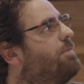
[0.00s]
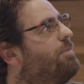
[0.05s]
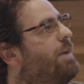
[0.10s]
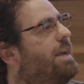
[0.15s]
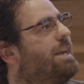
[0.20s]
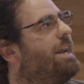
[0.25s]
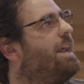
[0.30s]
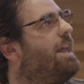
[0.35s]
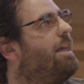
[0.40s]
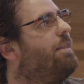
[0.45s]

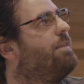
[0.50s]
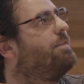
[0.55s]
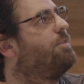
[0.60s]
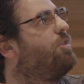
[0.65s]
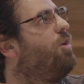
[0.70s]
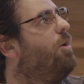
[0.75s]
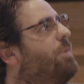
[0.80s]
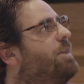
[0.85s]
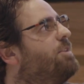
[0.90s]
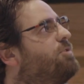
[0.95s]
Great, I
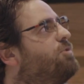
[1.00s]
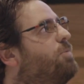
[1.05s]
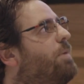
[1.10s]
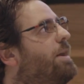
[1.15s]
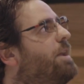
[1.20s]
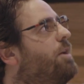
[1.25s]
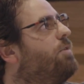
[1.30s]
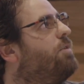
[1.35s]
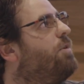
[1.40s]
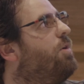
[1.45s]
added comments to
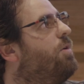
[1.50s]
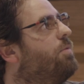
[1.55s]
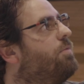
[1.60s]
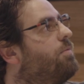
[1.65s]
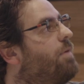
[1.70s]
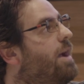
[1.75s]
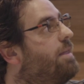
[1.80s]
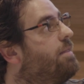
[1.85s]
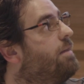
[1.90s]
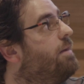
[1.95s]
my own
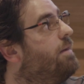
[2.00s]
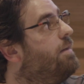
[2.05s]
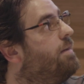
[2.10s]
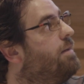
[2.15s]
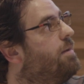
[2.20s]
code, right?